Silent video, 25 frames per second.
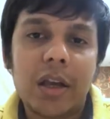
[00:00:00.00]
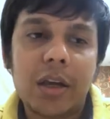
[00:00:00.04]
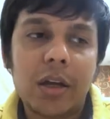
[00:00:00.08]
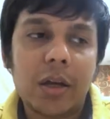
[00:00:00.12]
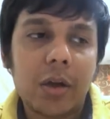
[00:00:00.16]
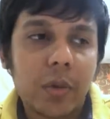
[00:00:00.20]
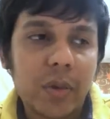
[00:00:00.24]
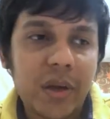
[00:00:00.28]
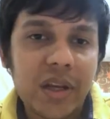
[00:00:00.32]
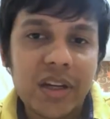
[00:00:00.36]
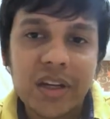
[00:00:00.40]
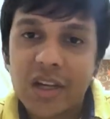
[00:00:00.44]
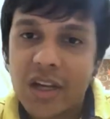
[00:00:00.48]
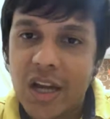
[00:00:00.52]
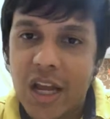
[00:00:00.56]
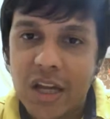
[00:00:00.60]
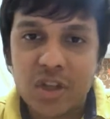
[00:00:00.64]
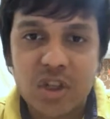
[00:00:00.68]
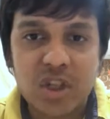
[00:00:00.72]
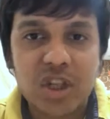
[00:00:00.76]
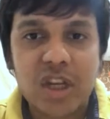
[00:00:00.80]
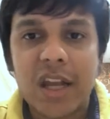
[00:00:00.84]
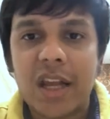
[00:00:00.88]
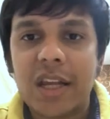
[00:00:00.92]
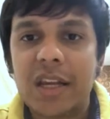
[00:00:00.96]
in a
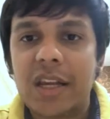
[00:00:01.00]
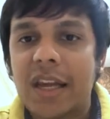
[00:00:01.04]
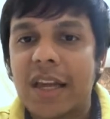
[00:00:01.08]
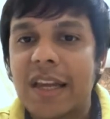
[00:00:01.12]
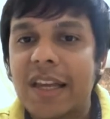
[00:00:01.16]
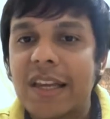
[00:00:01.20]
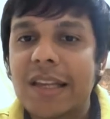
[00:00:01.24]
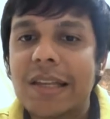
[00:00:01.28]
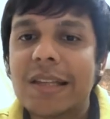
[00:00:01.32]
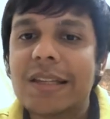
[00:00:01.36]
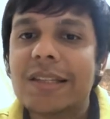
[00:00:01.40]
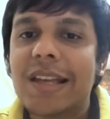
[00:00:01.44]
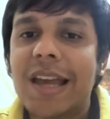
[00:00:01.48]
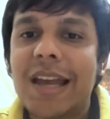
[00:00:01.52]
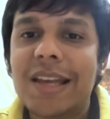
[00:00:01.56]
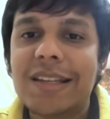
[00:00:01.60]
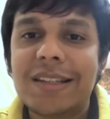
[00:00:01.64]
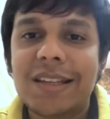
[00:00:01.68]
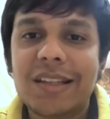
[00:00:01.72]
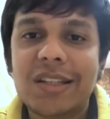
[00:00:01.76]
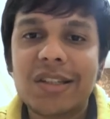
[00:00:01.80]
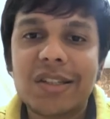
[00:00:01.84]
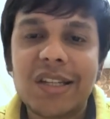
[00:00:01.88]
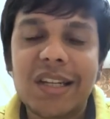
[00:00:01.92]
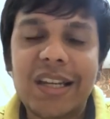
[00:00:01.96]
nutshell, is
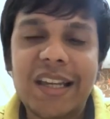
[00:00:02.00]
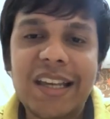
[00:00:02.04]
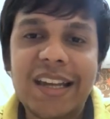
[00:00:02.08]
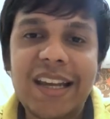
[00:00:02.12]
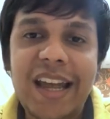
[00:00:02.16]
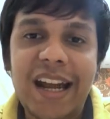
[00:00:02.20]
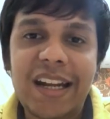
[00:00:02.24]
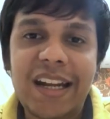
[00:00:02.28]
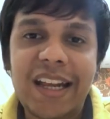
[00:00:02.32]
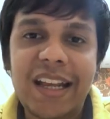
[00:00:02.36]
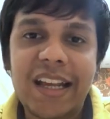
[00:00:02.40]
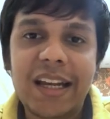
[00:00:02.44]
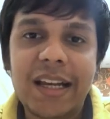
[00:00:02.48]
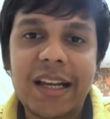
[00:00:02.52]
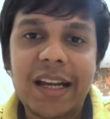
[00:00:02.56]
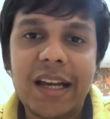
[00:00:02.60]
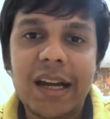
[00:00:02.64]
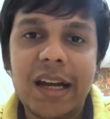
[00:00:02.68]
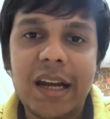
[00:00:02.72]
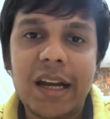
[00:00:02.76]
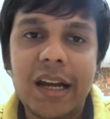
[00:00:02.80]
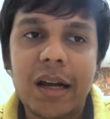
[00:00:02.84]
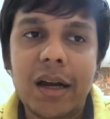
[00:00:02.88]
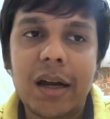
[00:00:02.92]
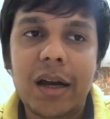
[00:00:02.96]
essentially getting
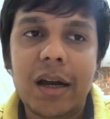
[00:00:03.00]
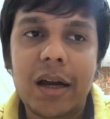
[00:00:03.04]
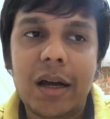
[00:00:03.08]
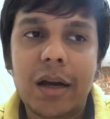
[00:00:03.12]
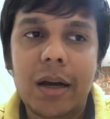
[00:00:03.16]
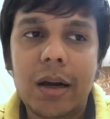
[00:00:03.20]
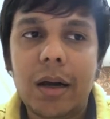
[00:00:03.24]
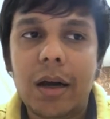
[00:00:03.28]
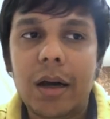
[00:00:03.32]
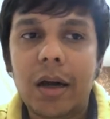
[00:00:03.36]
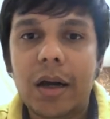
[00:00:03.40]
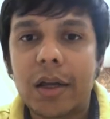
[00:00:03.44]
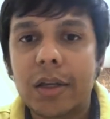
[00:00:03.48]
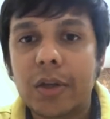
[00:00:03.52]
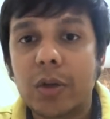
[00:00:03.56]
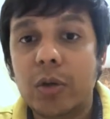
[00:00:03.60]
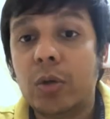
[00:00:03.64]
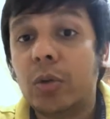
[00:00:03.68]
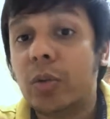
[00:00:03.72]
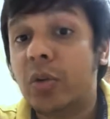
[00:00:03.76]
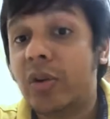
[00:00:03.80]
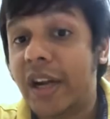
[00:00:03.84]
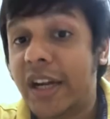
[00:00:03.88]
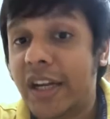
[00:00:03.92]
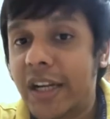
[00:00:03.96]
reduced
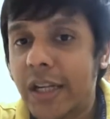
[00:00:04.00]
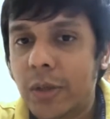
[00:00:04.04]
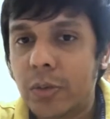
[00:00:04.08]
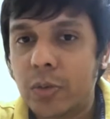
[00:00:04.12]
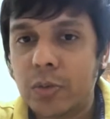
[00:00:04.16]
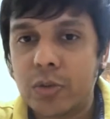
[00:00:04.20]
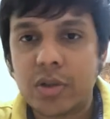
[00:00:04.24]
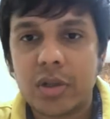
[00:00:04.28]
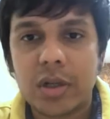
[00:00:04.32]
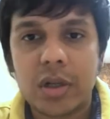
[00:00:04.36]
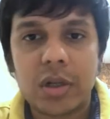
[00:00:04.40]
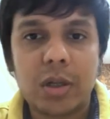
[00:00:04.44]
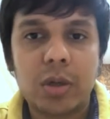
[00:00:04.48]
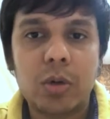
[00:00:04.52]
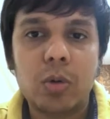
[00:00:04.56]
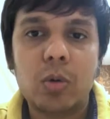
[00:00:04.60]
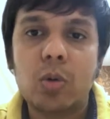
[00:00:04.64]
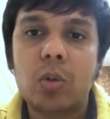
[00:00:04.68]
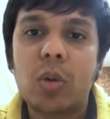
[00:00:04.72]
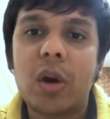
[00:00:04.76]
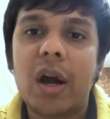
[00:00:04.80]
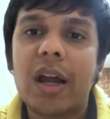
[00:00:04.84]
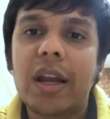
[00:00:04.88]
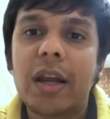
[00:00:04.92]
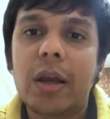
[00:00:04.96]
to
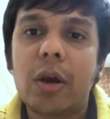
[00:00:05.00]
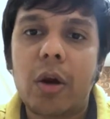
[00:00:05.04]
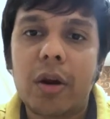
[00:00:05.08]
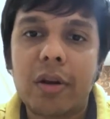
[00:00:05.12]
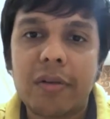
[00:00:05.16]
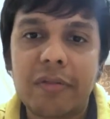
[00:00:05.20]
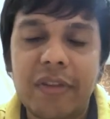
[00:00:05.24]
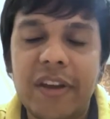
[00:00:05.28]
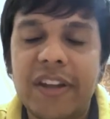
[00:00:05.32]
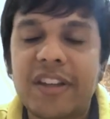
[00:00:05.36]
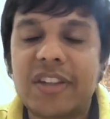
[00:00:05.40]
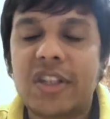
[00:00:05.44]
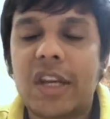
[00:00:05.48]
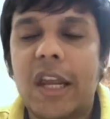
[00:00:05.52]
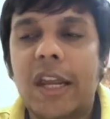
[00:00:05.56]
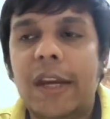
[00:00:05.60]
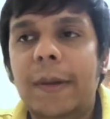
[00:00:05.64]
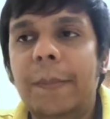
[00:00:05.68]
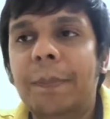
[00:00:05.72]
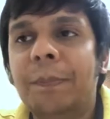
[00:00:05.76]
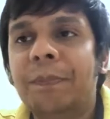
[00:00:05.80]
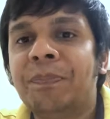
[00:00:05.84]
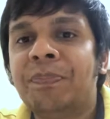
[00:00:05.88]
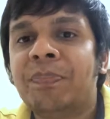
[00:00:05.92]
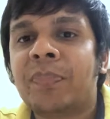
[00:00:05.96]
a lot of
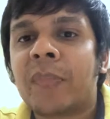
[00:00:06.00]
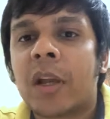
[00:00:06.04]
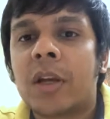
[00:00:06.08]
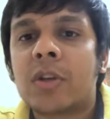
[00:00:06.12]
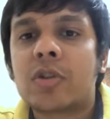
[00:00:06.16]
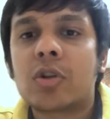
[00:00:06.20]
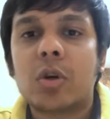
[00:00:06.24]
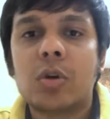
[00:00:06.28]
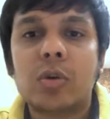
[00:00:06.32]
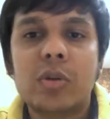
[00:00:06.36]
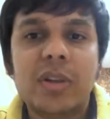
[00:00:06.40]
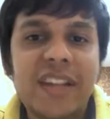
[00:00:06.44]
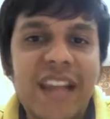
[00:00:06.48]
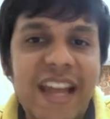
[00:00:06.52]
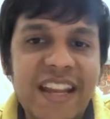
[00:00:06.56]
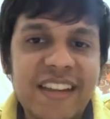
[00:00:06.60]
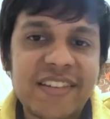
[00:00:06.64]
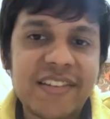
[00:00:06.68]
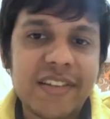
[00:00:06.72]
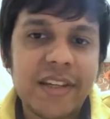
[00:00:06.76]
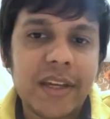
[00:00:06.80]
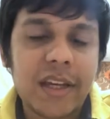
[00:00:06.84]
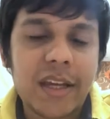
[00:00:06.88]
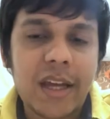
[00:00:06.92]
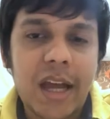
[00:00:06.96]
extent. So
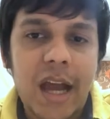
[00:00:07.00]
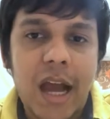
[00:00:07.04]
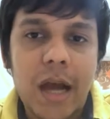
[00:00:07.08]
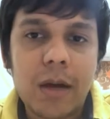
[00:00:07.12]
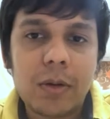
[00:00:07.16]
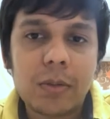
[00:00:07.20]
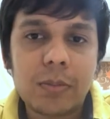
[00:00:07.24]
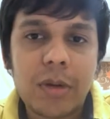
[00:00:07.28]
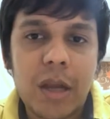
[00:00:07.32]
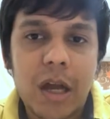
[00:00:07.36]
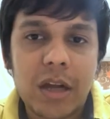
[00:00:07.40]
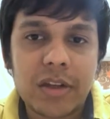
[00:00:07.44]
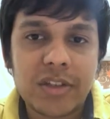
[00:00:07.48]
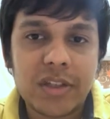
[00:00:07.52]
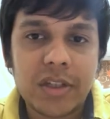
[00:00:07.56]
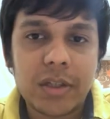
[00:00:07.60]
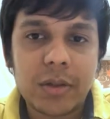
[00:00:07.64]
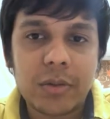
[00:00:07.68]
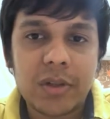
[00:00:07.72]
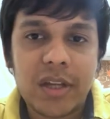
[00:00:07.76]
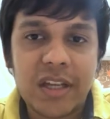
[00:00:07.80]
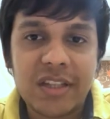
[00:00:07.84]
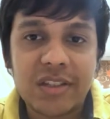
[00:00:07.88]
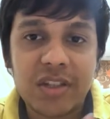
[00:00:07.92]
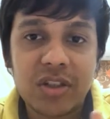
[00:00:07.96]
let's say how
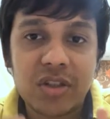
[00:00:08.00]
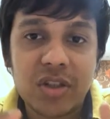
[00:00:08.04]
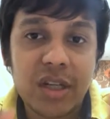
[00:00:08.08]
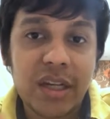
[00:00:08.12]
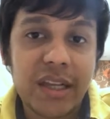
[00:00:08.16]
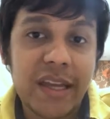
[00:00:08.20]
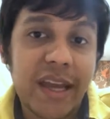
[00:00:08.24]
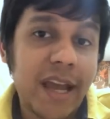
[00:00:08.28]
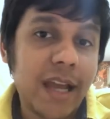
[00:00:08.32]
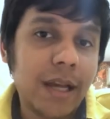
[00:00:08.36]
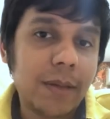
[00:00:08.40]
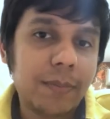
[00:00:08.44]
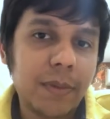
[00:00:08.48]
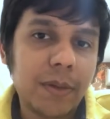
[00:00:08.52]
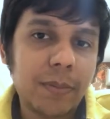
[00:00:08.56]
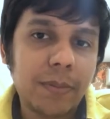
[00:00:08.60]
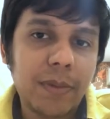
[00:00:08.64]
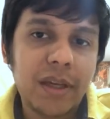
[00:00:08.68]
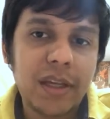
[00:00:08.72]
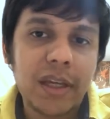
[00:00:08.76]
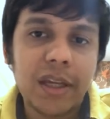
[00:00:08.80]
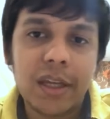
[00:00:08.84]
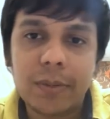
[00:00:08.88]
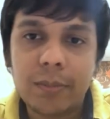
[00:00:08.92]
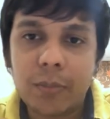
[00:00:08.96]
blockchain could essentially help in
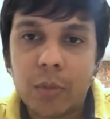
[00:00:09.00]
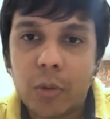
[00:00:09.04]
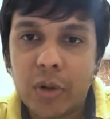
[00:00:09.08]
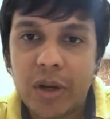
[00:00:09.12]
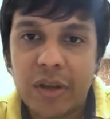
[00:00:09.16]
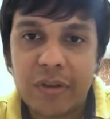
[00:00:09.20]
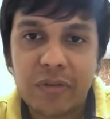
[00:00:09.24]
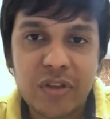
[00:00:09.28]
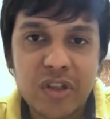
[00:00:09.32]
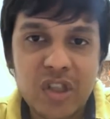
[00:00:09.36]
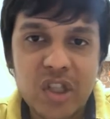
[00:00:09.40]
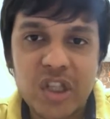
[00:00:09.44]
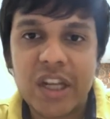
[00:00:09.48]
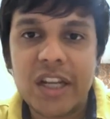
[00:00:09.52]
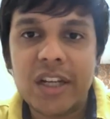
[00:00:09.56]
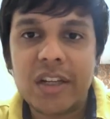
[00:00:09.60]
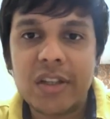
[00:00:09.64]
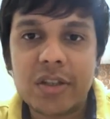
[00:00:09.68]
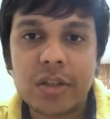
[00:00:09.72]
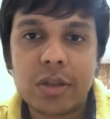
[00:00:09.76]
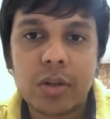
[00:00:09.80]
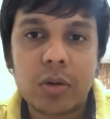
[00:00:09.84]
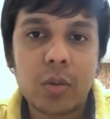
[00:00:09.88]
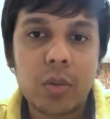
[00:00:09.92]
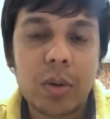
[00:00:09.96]
making it more efficient
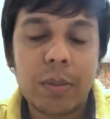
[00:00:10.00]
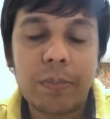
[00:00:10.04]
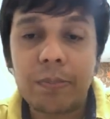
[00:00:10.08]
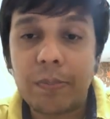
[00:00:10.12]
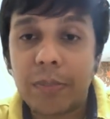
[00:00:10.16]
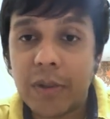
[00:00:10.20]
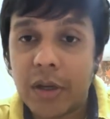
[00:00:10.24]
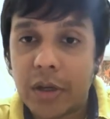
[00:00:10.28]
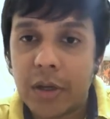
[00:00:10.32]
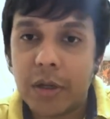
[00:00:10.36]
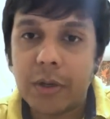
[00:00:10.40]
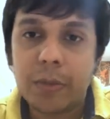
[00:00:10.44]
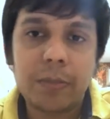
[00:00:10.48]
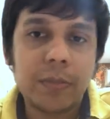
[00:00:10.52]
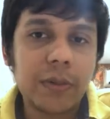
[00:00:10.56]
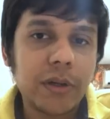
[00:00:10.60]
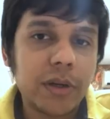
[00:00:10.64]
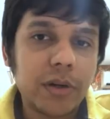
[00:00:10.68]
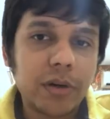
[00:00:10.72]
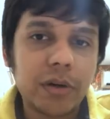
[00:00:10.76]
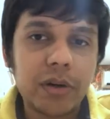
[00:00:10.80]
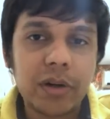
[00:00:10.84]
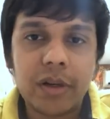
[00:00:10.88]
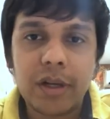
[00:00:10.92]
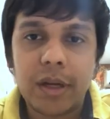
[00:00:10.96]
is through a
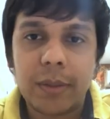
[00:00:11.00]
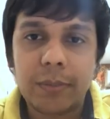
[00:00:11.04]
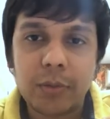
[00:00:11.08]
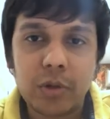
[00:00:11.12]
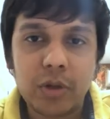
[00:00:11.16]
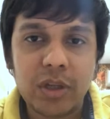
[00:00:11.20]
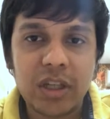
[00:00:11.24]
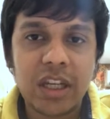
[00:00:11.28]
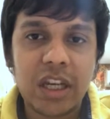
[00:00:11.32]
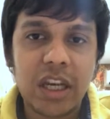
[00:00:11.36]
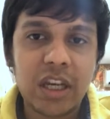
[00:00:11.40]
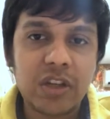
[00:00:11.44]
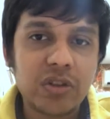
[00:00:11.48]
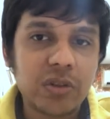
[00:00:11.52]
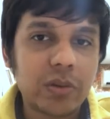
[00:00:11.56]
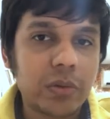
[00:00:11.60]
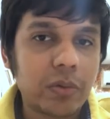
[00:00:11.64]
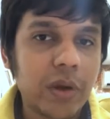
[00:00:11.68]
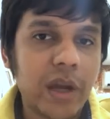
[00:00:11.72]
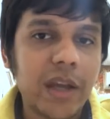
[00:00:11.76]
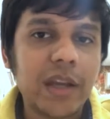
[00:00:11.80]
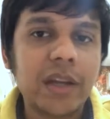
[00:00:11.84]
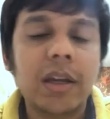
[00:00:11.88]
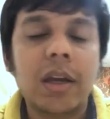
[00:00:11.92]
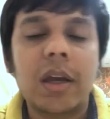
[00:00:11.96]
peer-to-peer
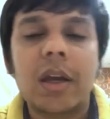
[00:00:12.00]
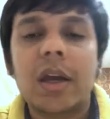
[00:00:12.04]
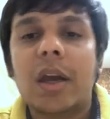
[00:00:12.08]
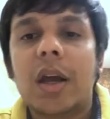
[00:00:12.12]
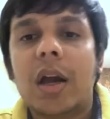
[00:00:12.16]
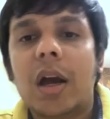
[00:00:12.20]
communication, right?